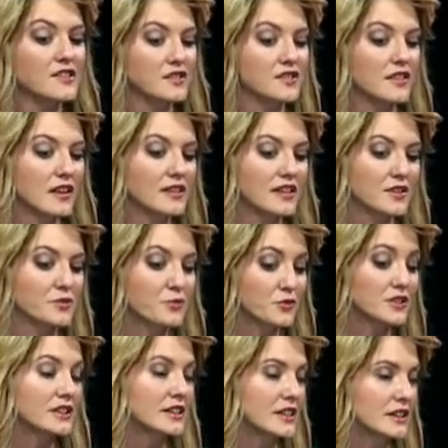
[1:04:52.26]
think it's
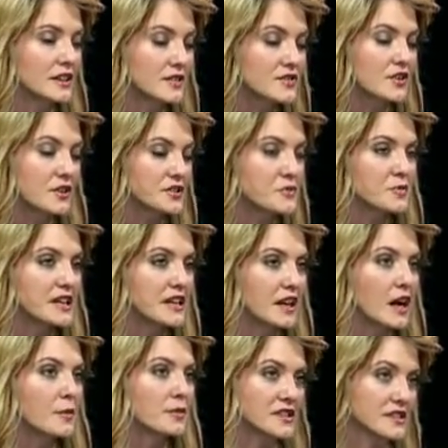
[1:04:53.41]
really going to start
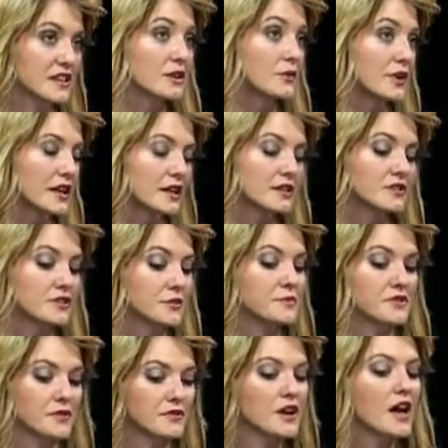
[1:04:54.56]
speeding up, accelerating in
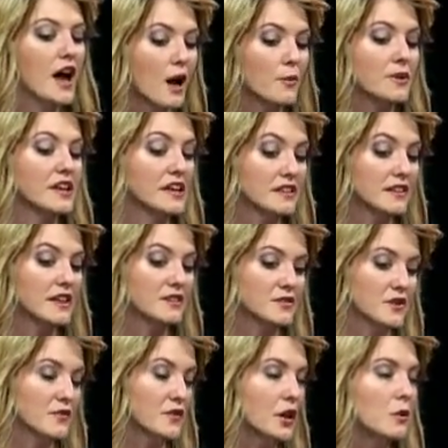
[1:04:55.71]
terms of how many
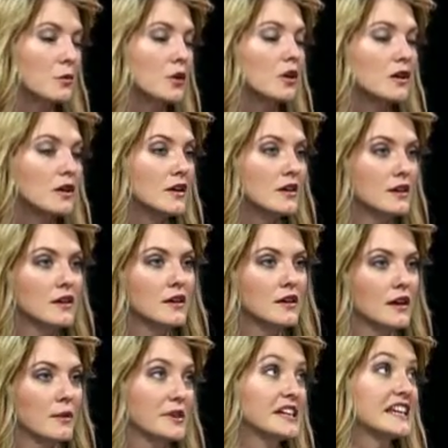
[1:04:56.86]
things are available,
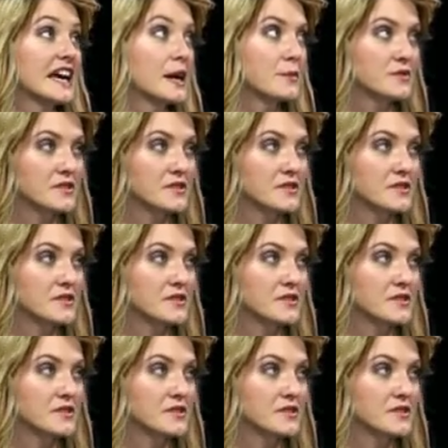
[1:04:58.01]
how many